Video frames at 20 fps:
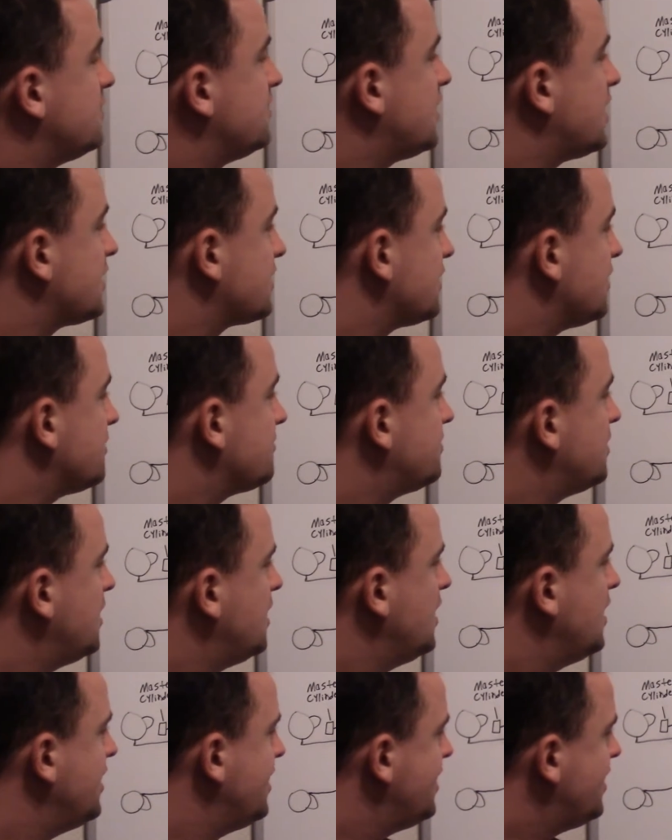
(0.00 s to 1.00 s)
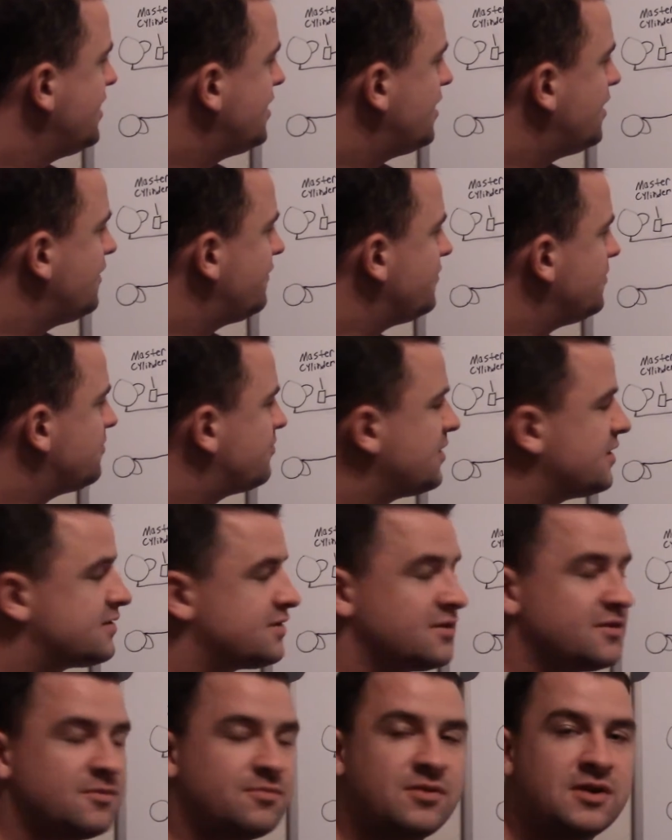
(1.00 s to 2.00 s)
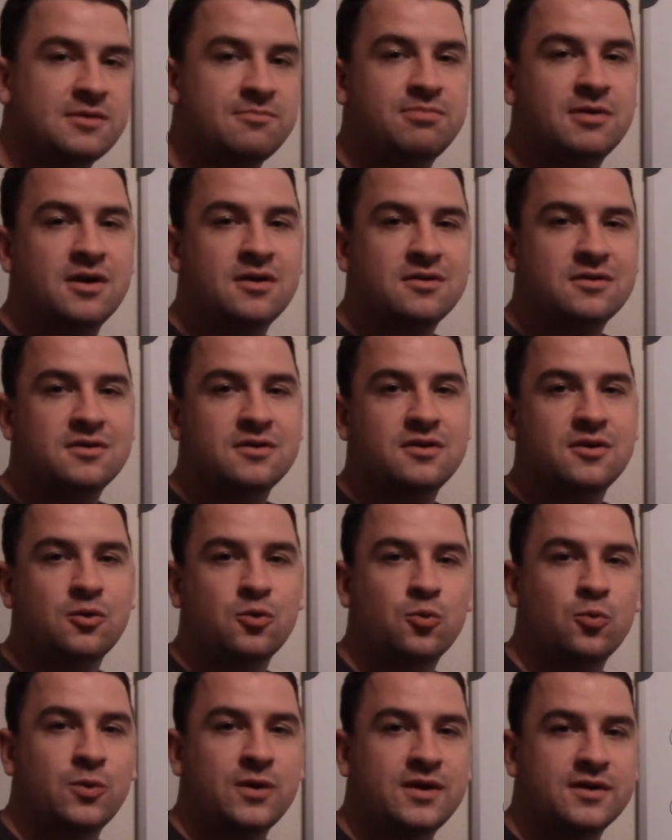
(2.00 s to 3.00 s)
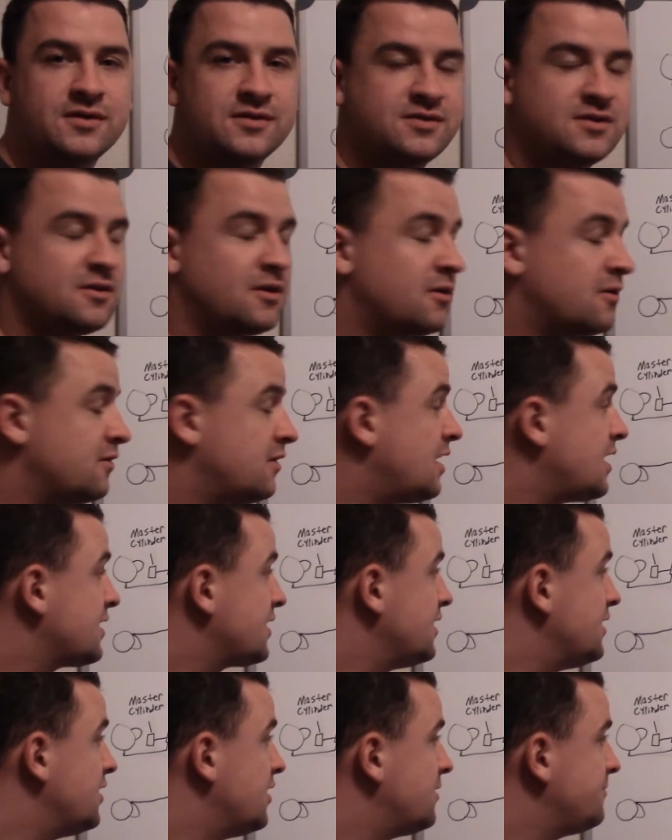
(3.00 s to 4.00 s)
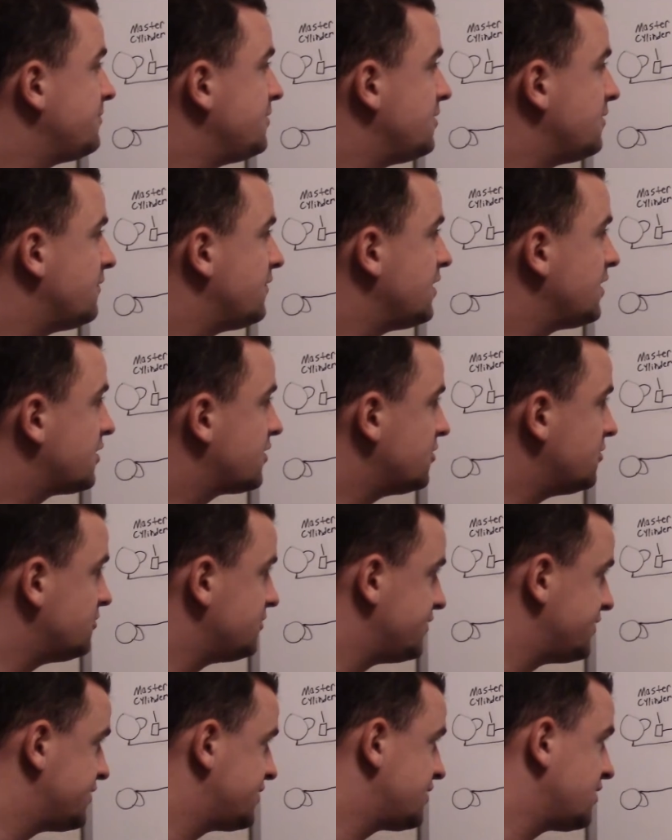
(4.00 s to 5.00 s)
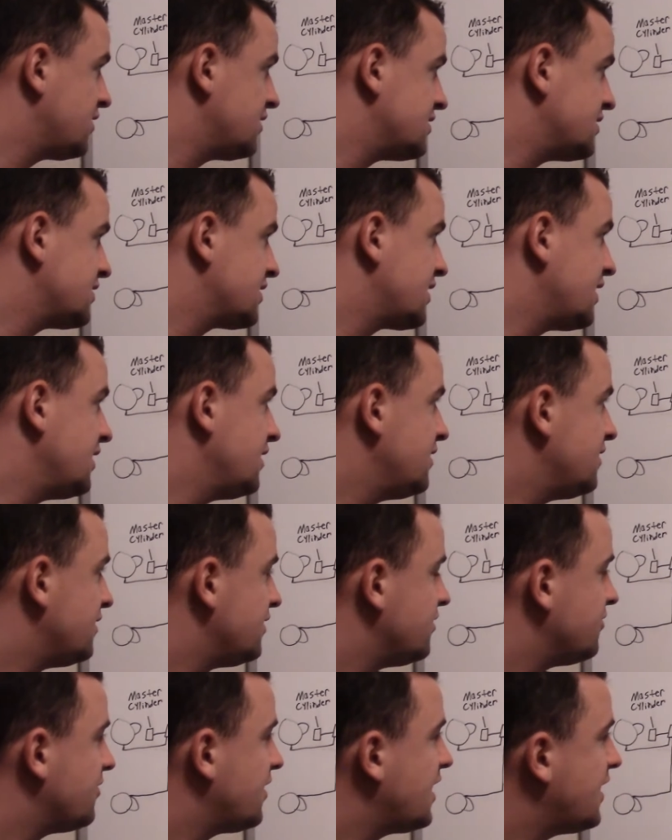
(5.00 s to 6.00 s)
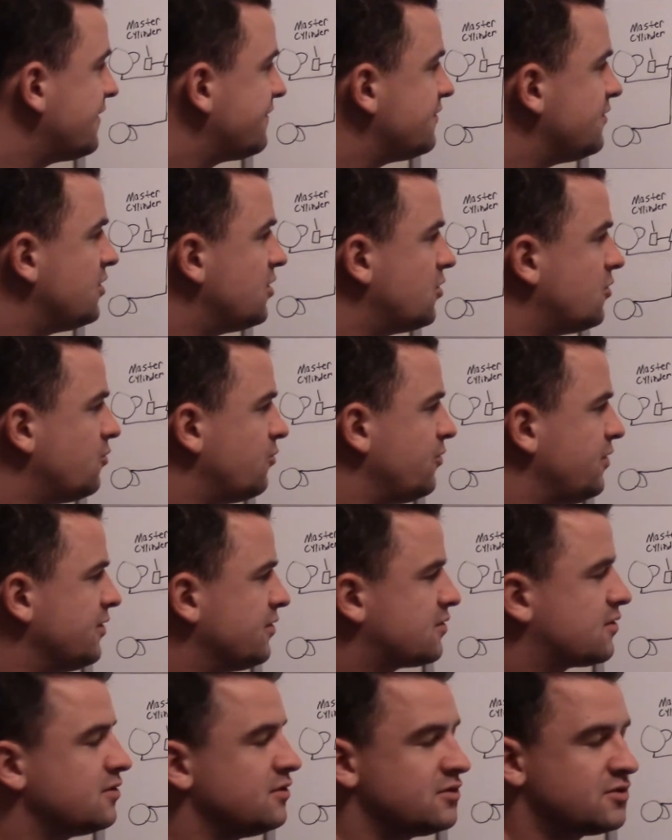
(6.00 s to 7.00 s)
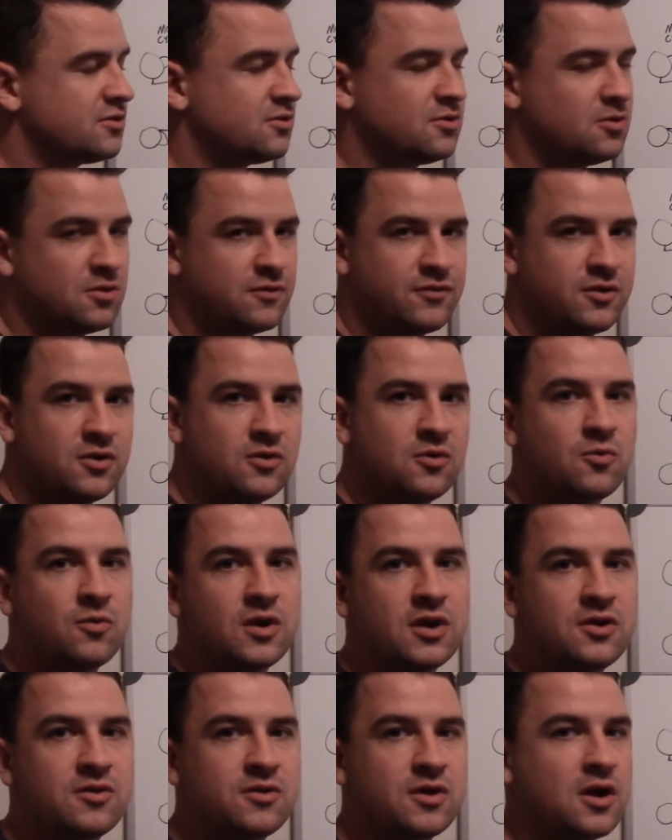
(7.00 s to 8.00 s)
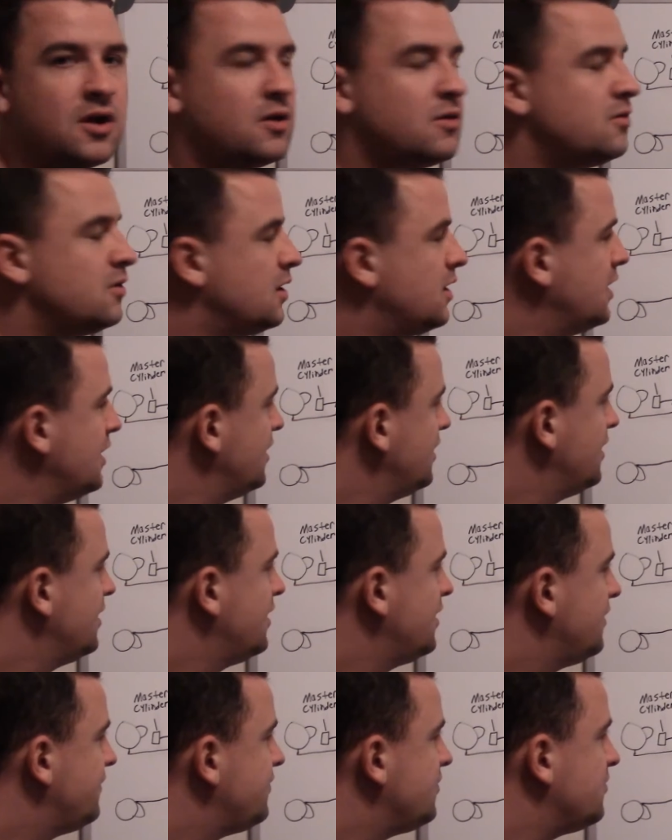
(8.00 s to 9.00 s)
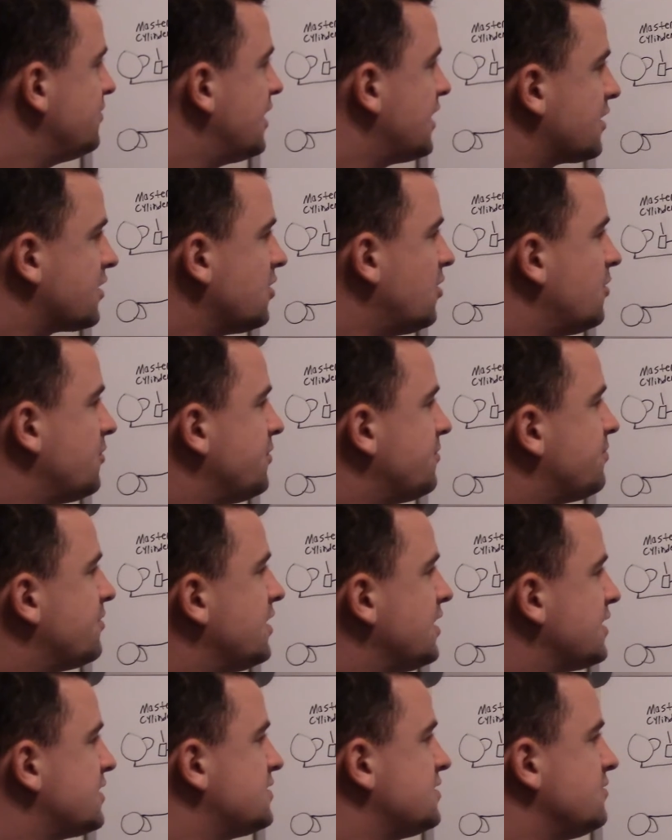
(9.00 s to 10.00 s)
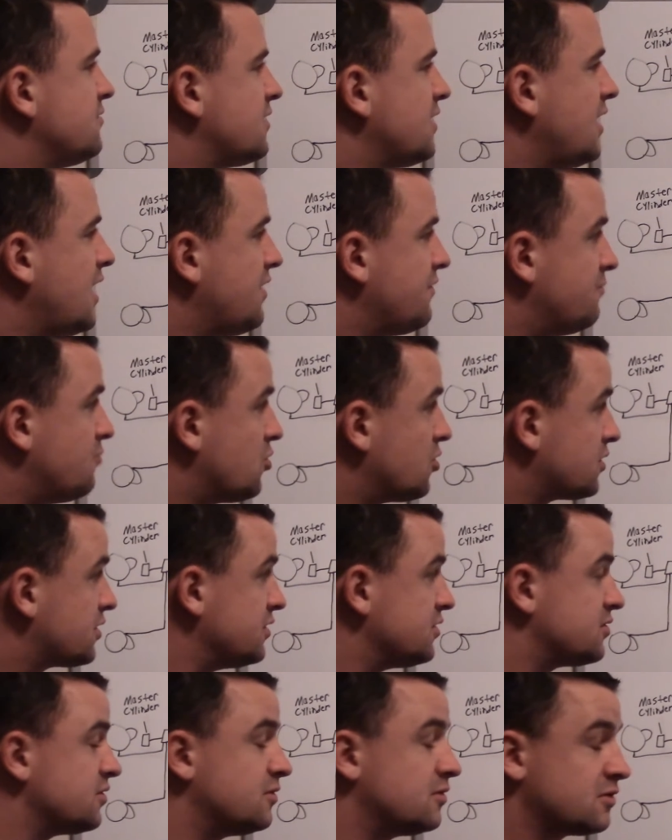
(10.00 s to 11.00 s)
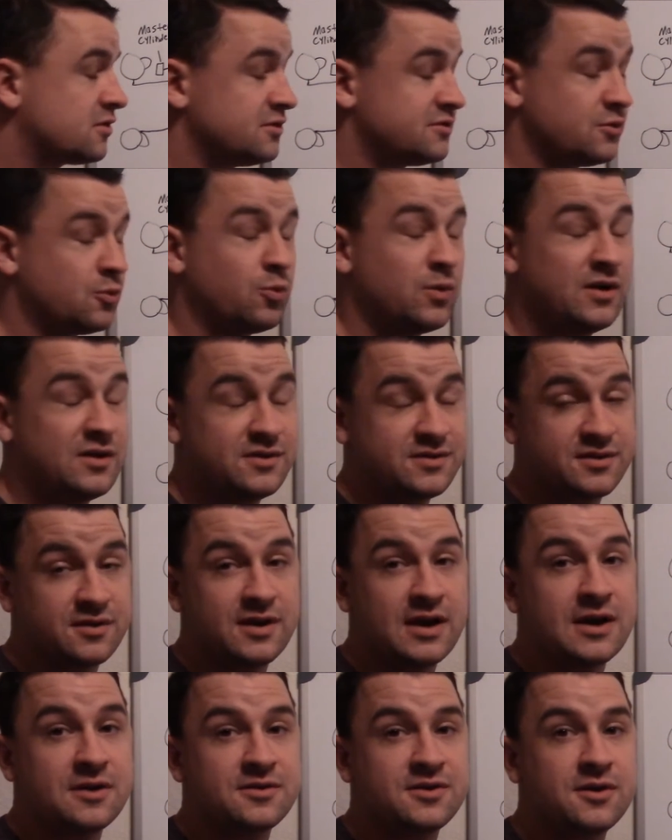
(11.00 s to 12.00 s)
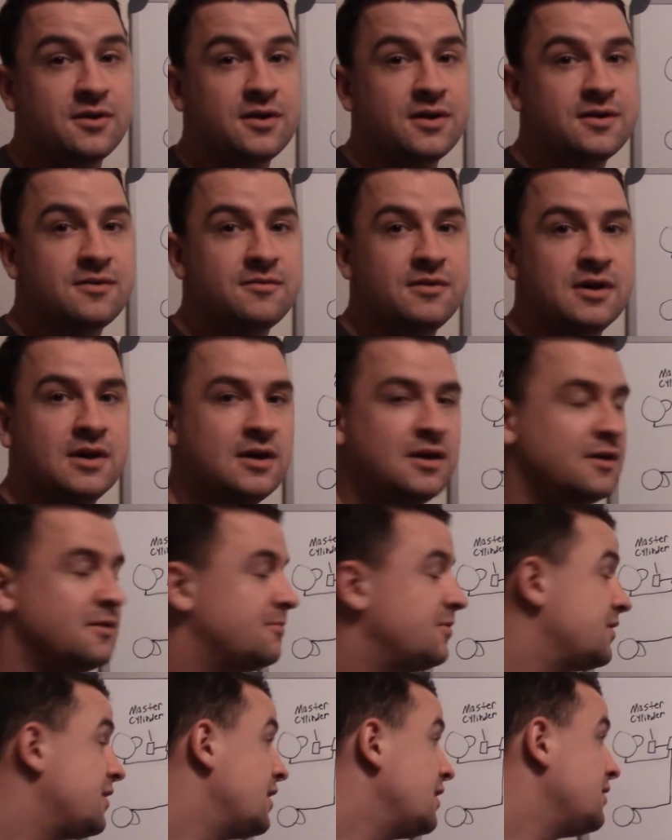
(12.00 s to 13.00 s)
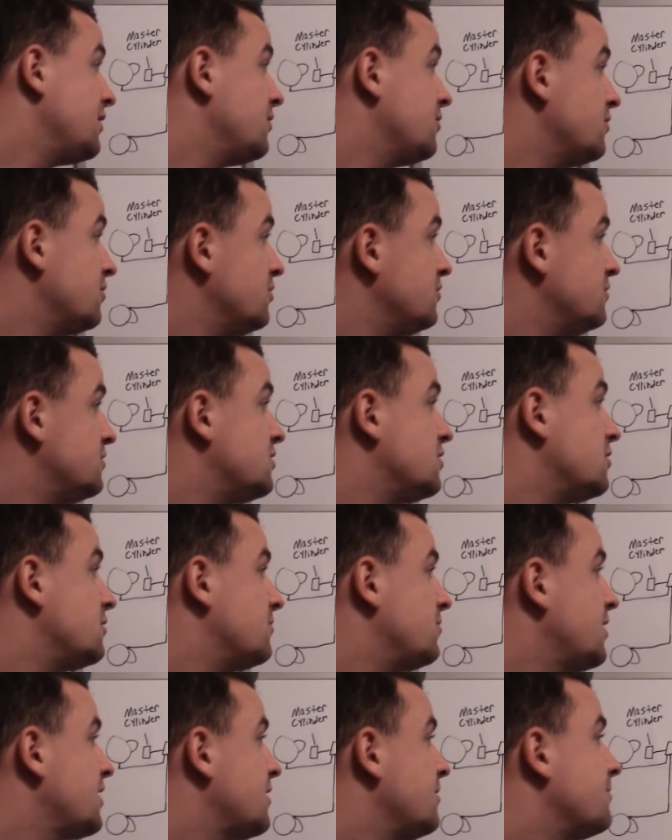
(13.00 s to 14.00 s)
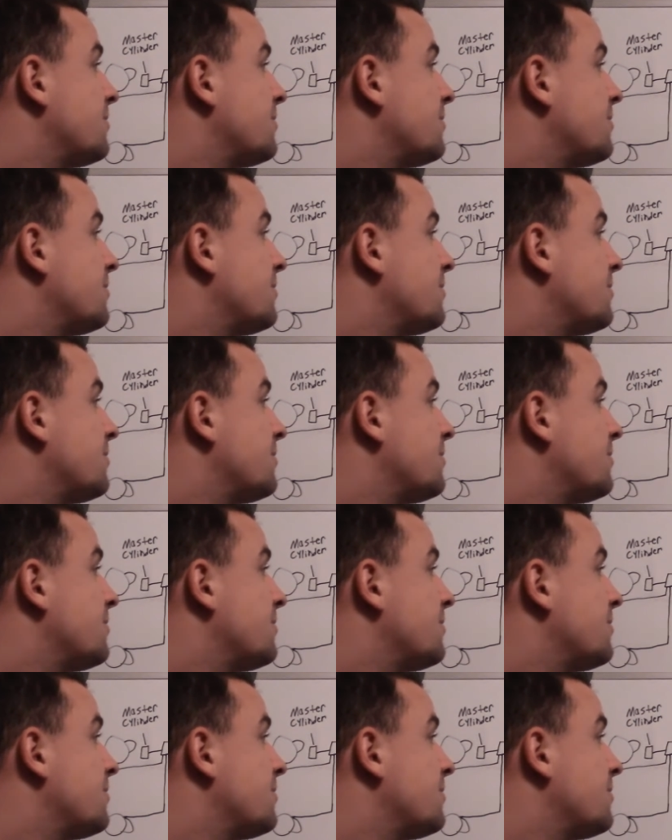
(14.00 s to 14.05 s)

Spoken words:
lockup. If you press on the brake pedal and your wheels are locking up, your vehicle will just start skidding and you have no real control over it where you go. If you let go of the brakes, you can have more control because your wheels are now turning, but then you lose your braking